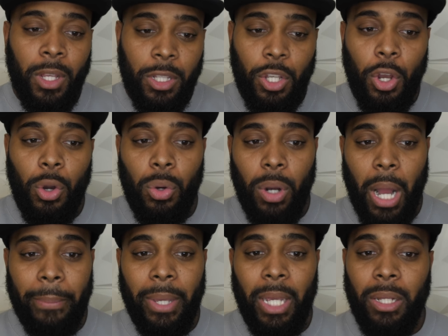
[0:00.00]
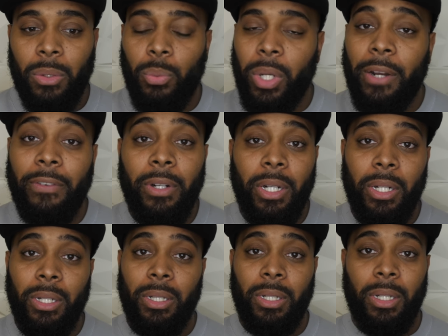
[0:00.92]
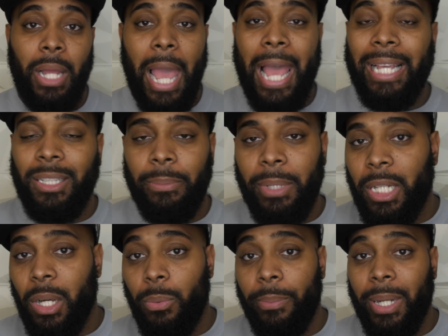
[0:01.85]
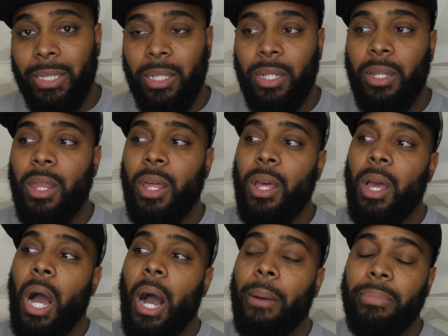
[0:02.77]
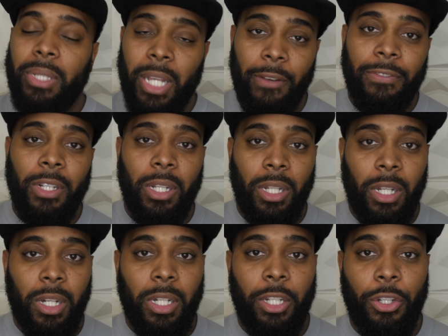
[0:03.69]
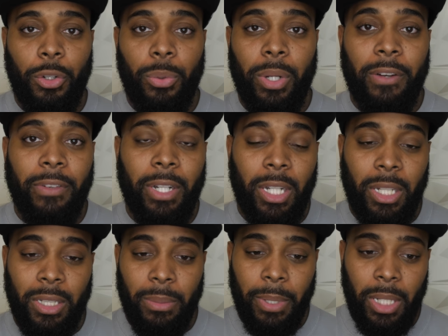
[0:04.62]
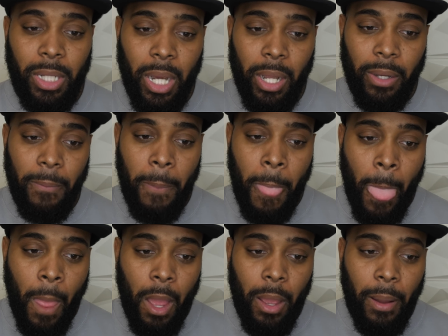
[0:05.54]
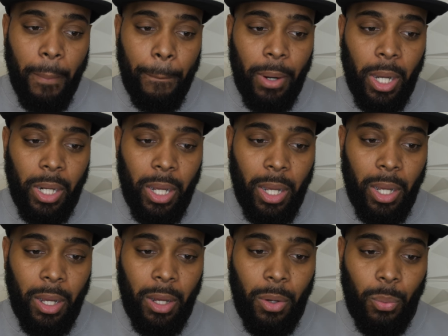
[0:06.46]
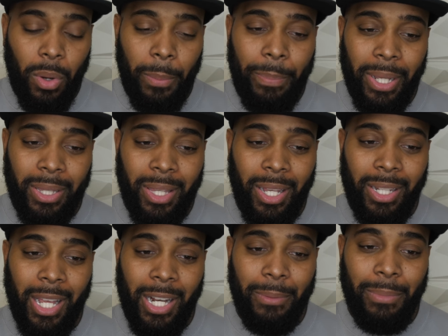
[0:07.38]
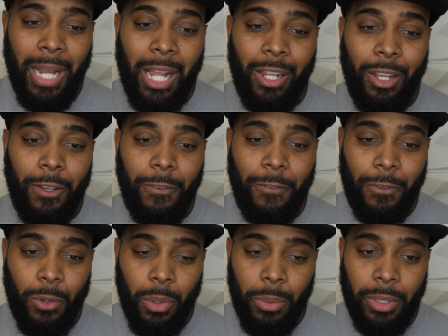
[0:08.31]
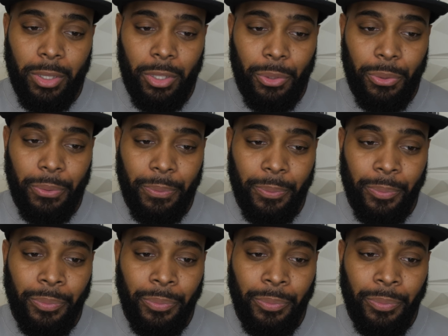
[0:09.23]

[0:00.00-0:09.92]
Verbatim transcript: So, I mean, whatever has to be done with my teeth, I'm definitely gonna do whatever it needs to be done. But uh, one big thing that I'm not looking forward to